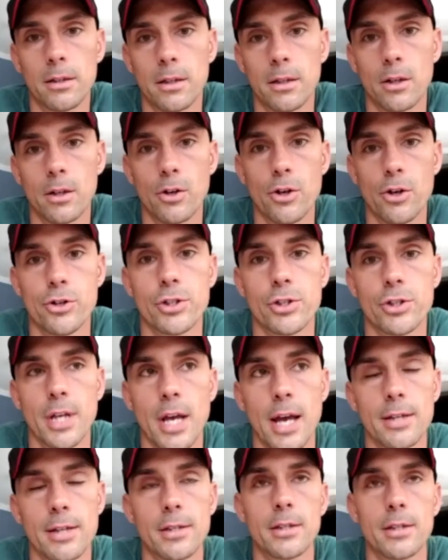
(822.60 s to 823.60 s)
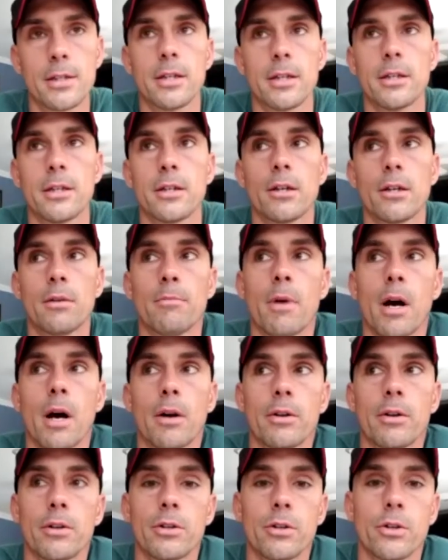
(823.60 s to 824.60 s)
Or you're just hesitant
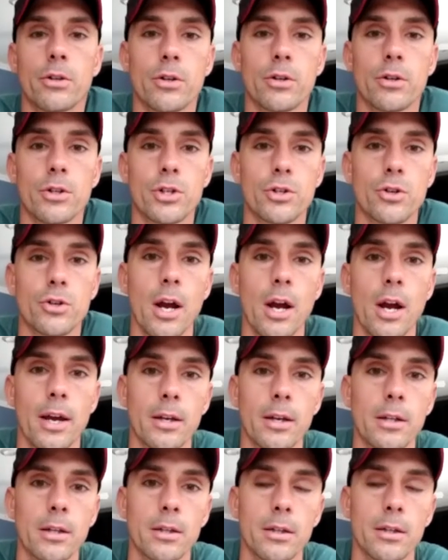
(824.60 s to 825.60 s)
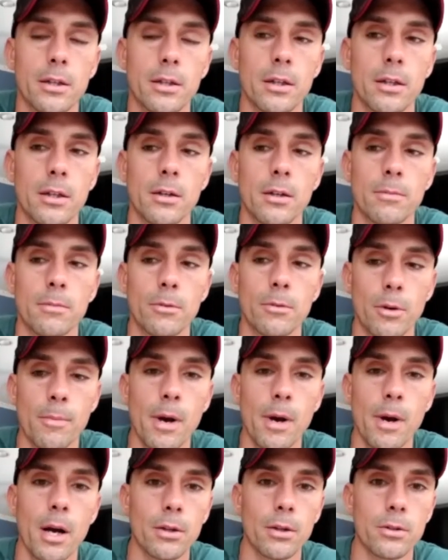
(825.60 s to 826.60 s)
about your stride, or
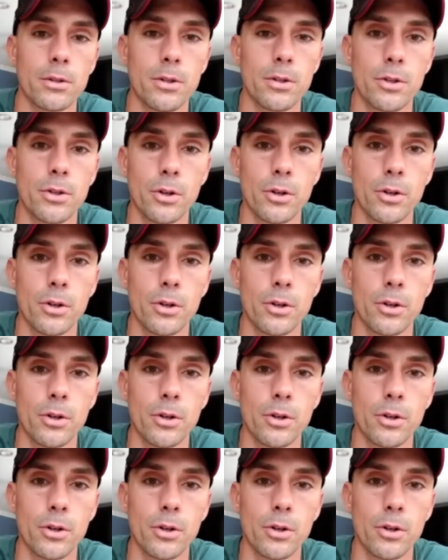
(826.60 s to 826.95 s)
about, I